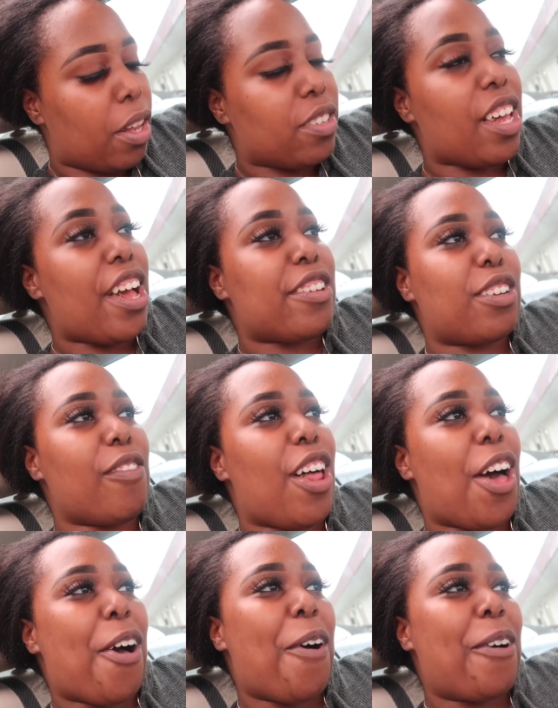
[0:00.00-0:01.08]
Say hey to the
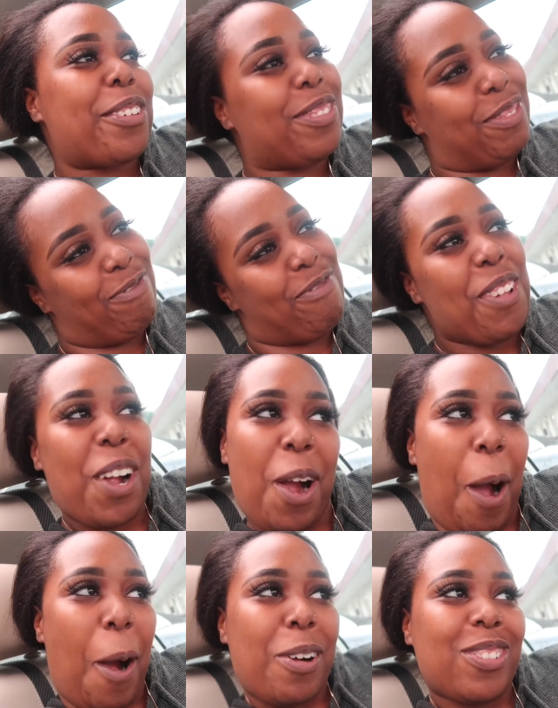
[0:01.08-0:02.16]
vlog.
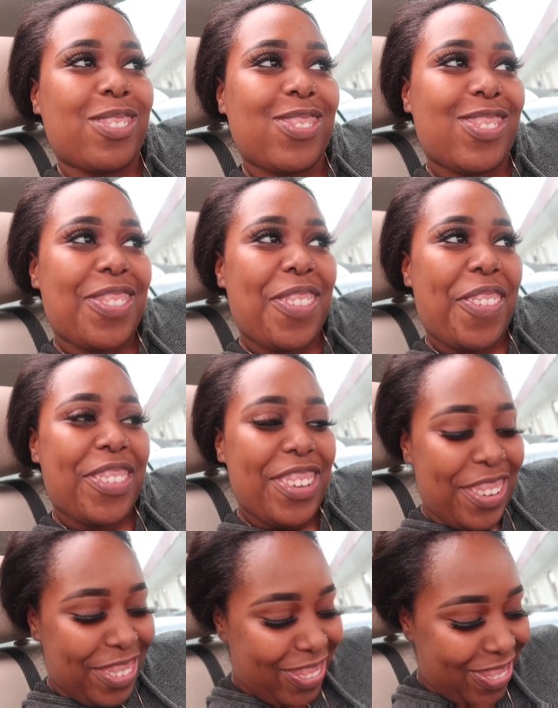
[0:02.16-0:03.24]
Hey y'all,
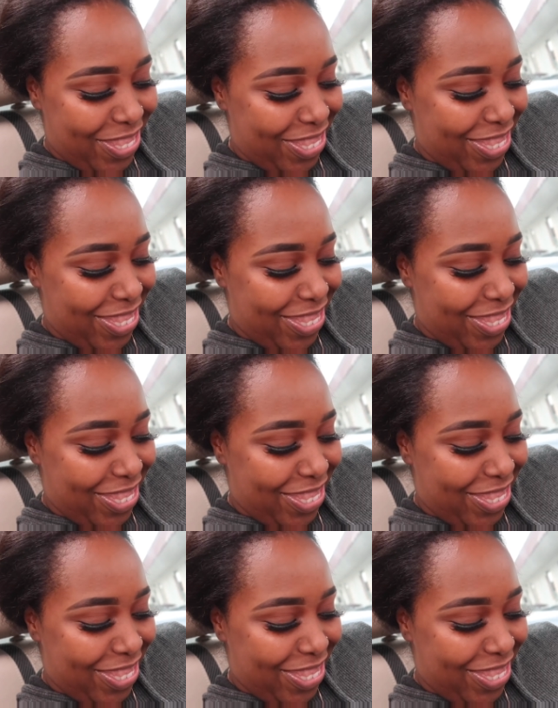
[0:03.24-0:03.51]
hey.